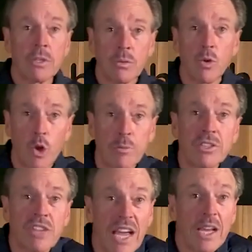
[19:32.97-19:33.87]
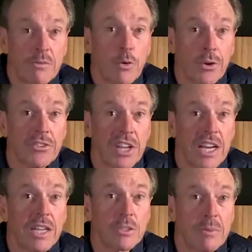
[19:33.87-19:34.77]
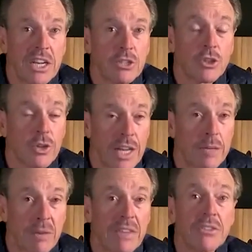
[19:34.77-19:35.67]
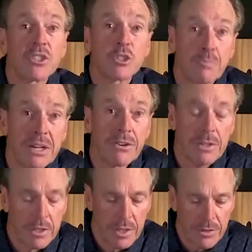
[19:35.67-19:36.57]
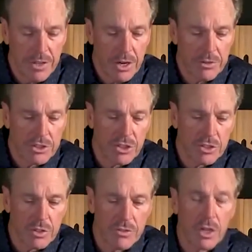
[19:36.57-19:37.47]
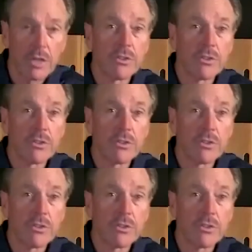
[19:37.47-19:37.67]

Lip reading: Romans 8, 14, "As many as are led by the Spirit, they are the sons of God."